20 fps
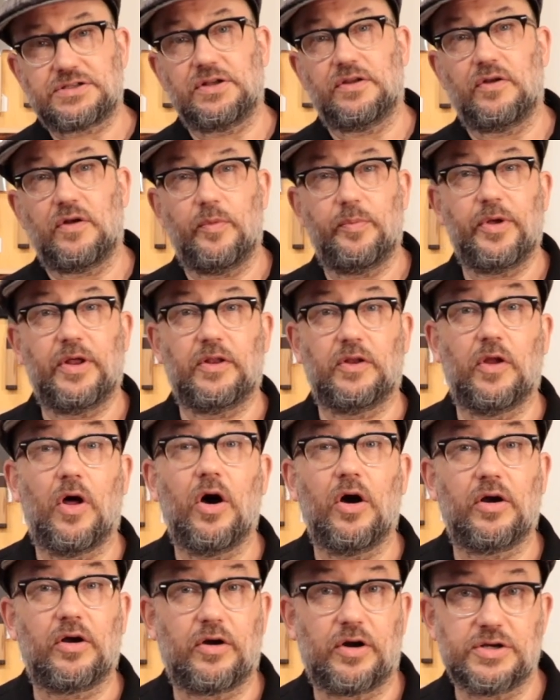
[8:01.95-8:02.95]
a little bit
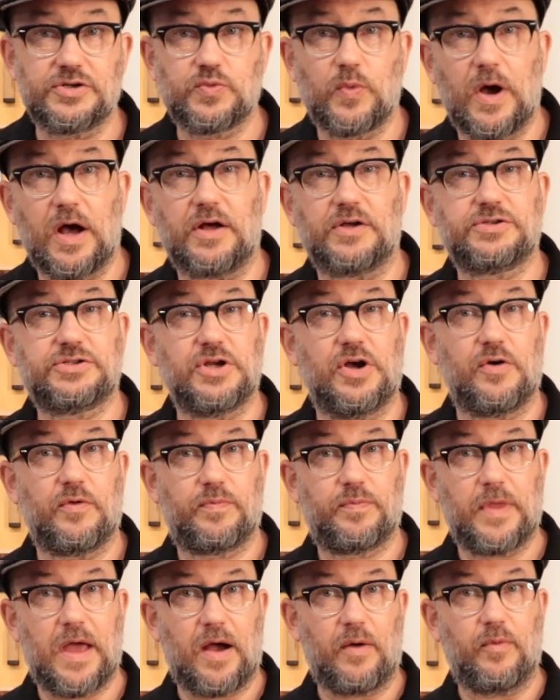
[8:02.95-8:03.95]
longer as well. So
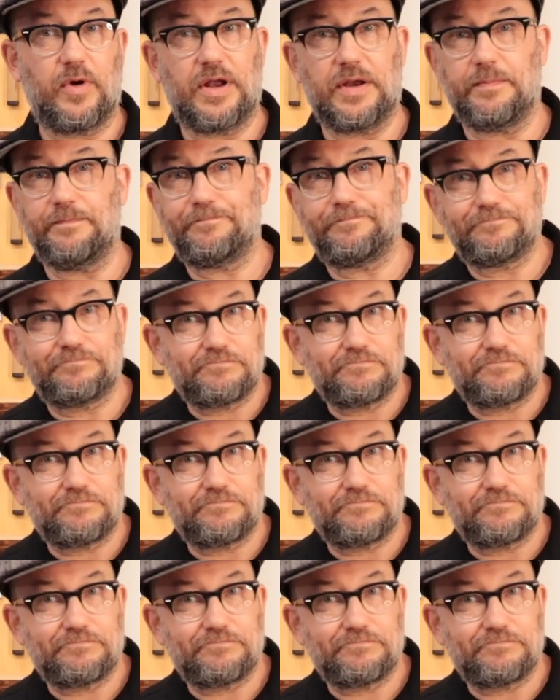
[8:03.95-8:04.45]
that one,